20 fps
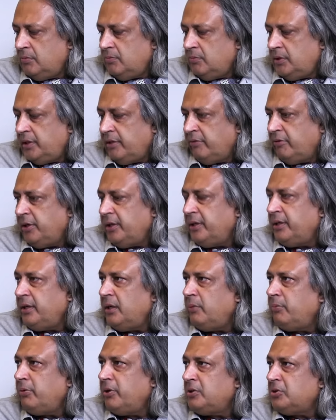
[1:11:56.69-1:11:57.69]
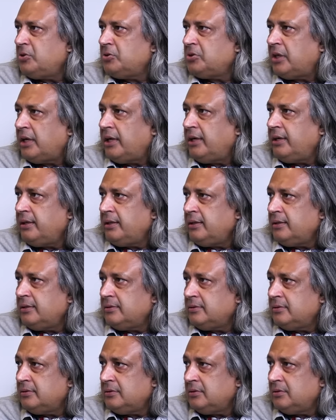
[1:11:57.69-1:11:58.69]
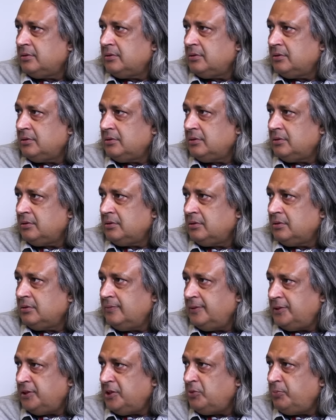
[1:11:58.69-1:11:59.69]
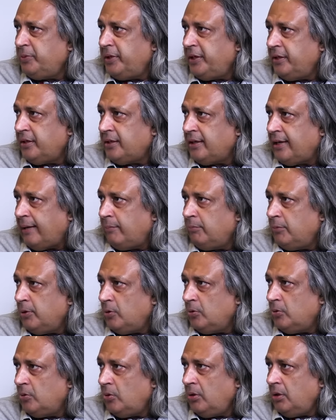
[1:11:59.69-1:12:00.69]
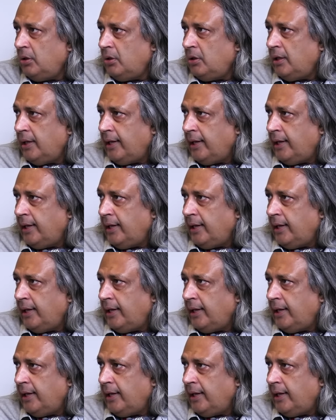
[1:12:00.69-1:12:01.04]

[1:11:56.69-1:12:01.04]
they were in a liberal society, which has been clamped down on,